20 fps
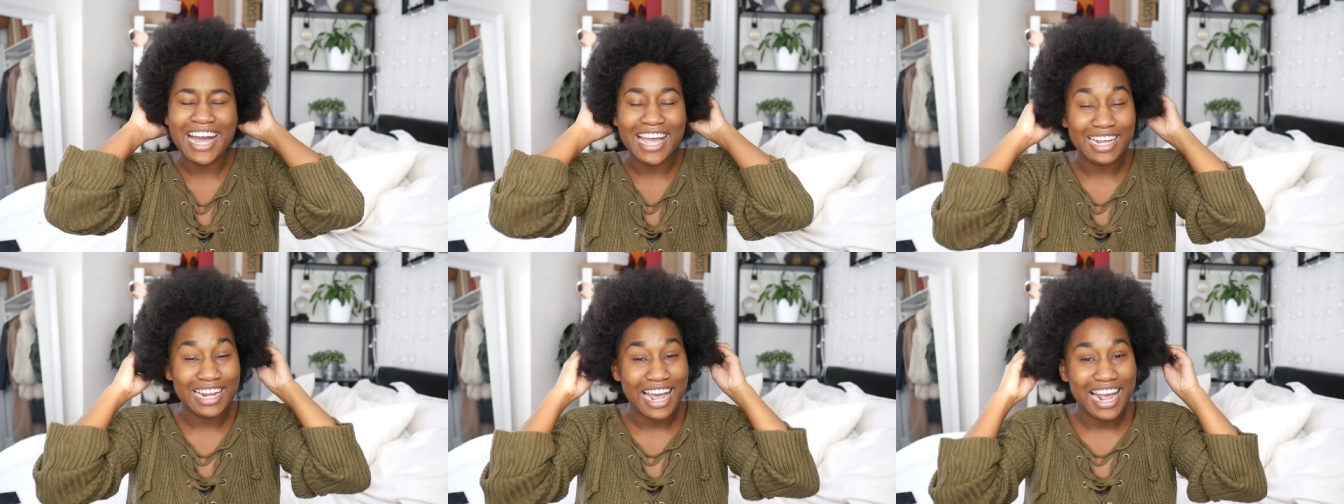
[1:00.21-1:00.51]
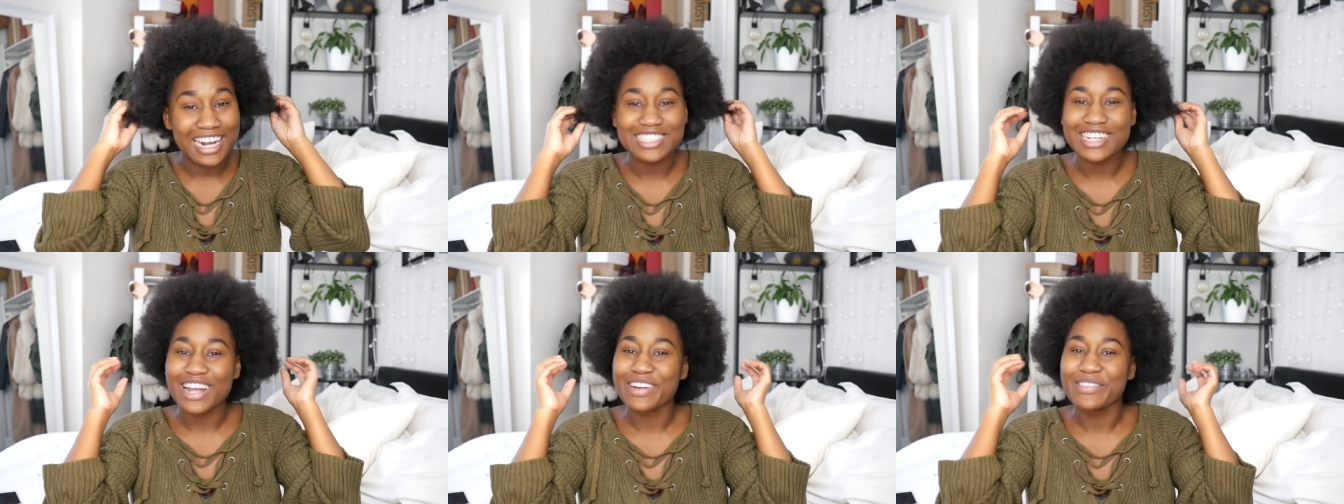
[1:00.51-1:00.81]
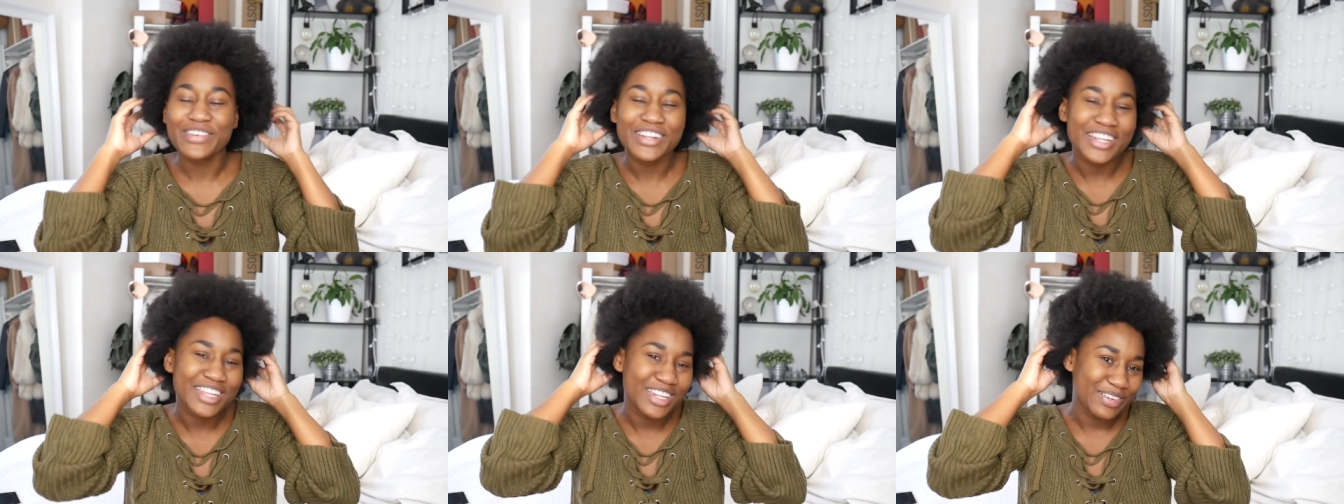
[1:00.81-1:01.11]
I actually,
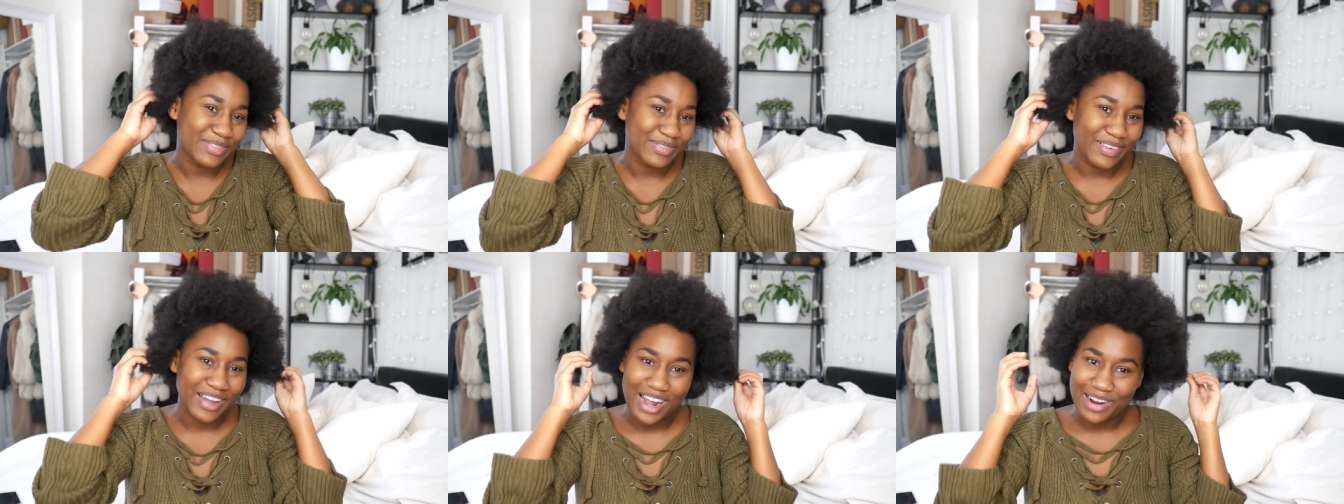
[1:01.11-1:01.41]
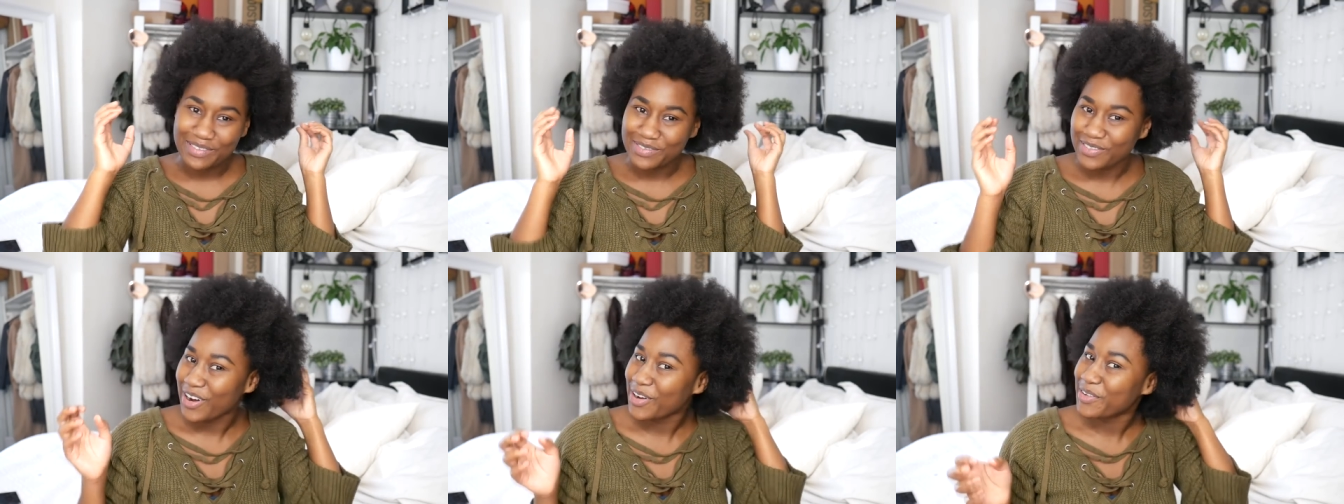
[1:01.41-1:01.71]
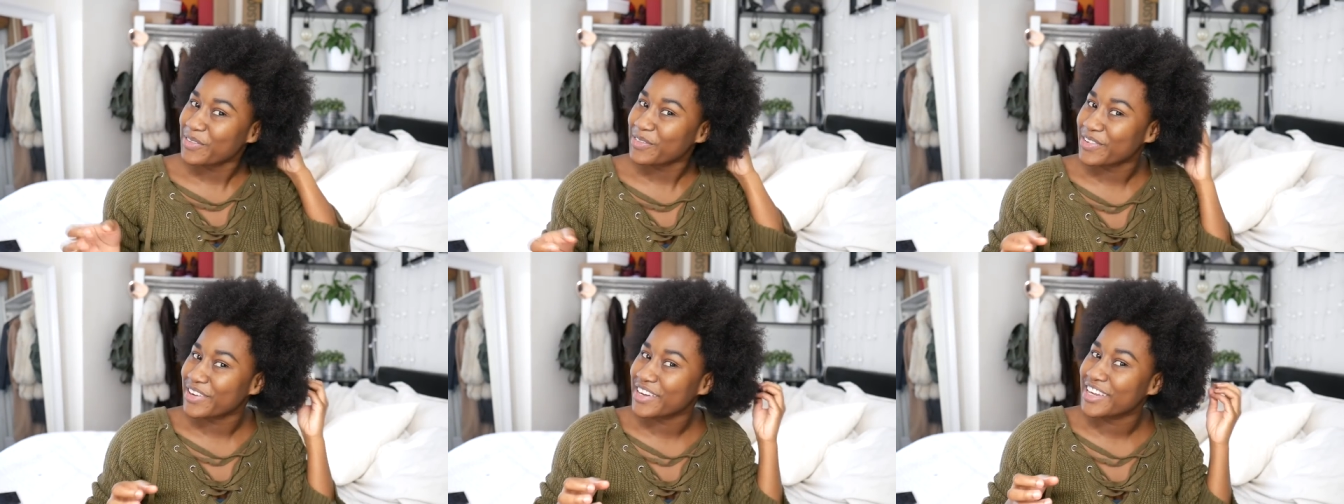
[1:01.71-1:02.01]
I really love my afro. I
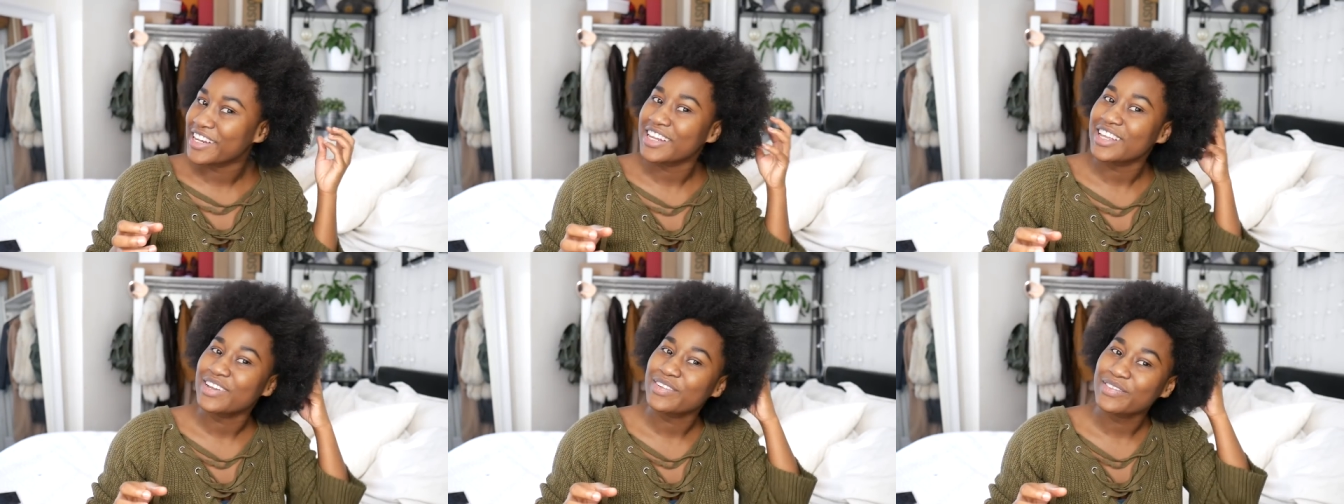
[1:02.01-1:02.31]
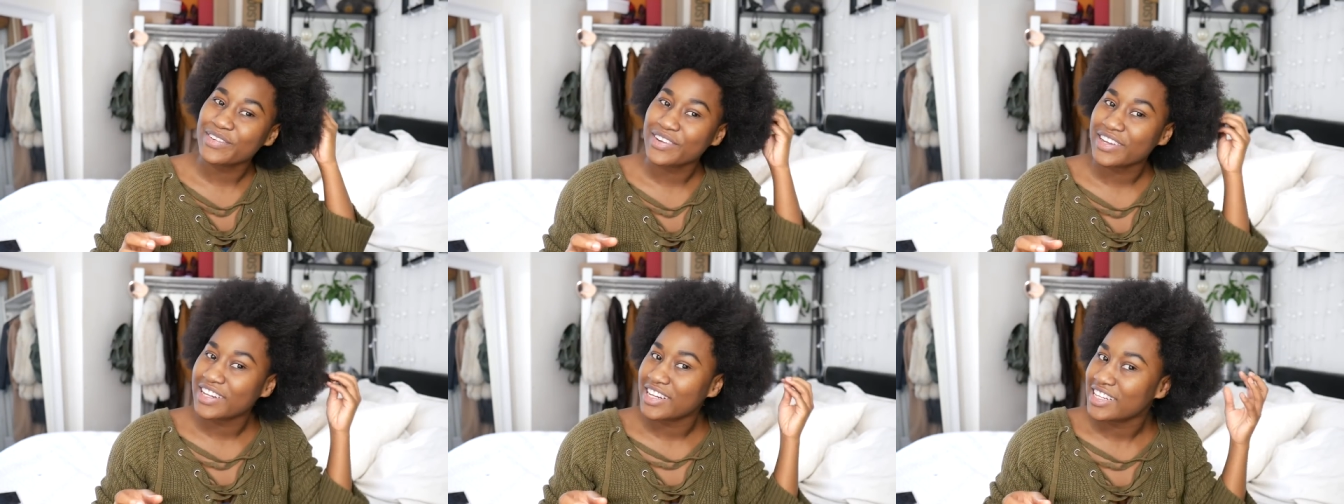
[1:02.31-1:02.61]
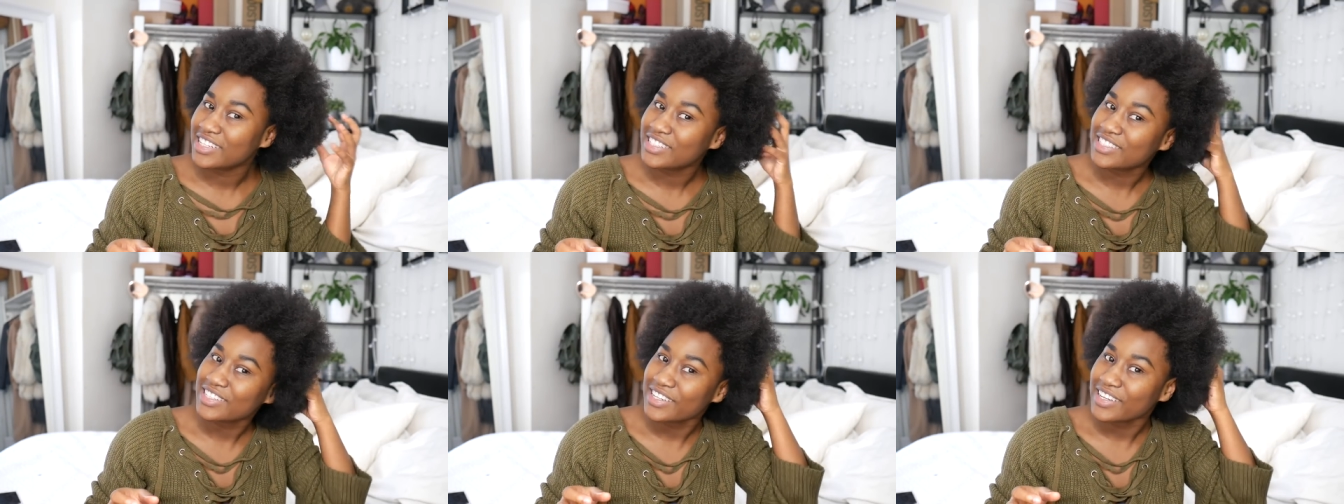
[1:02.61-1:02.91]
really,
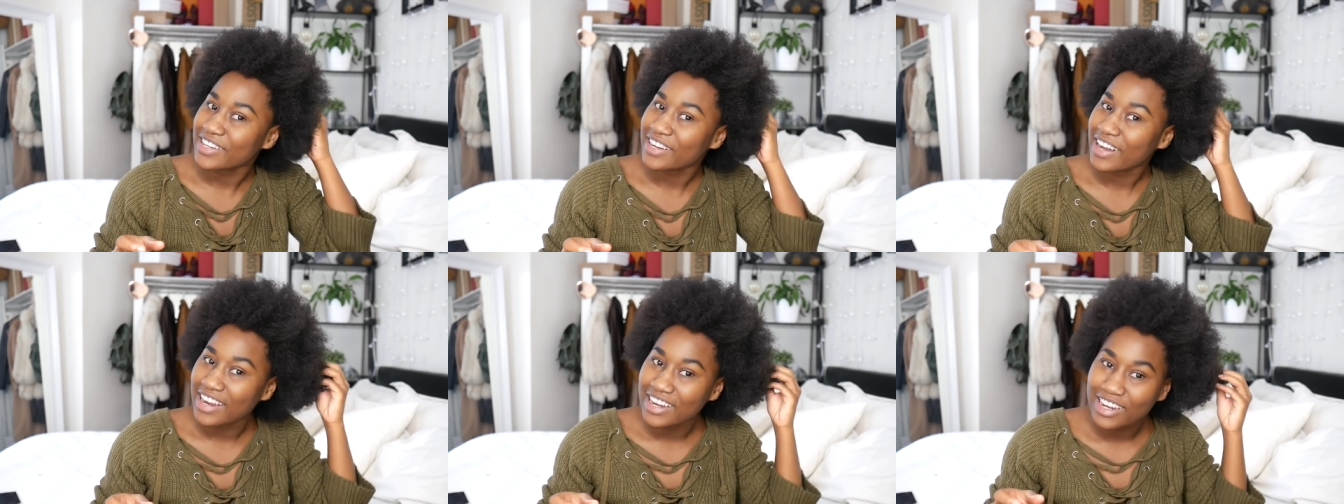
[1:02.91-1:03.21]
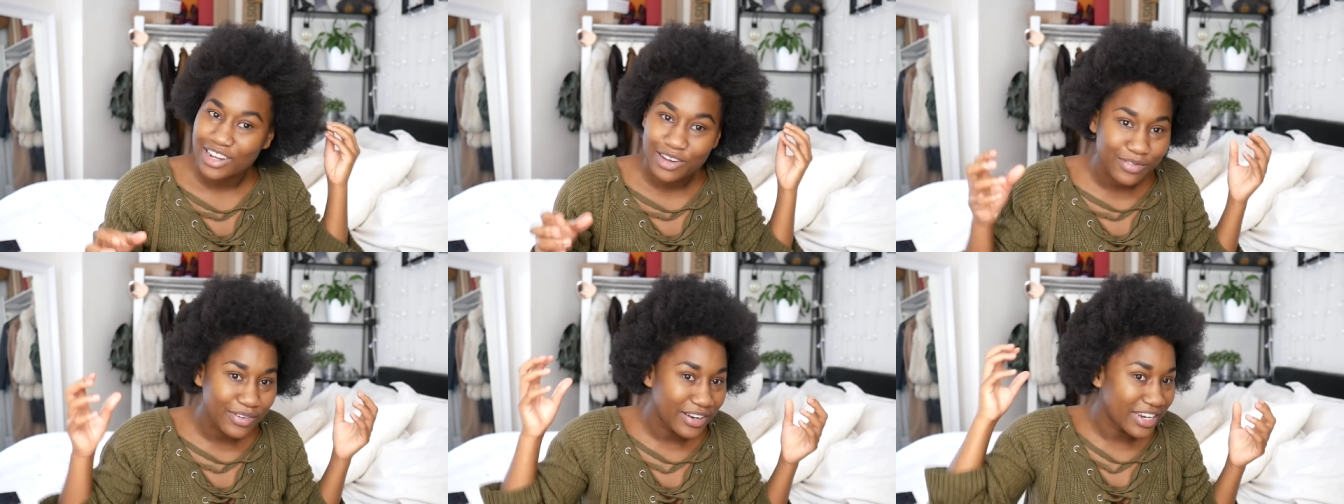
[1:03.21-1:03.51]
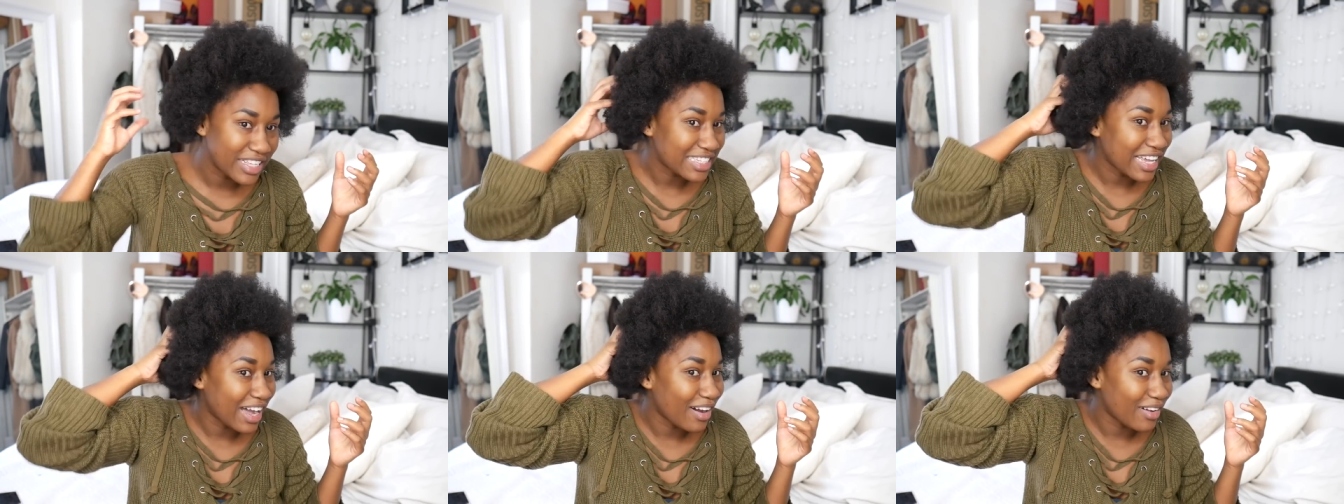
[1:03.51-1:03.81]
really do. I love
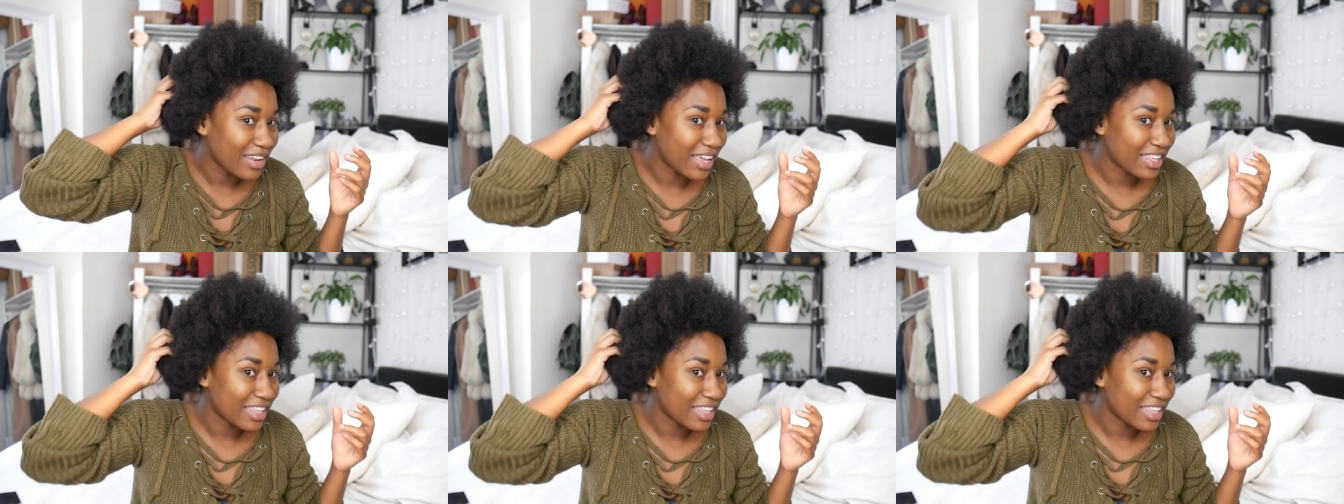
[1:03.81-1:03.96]
when it's out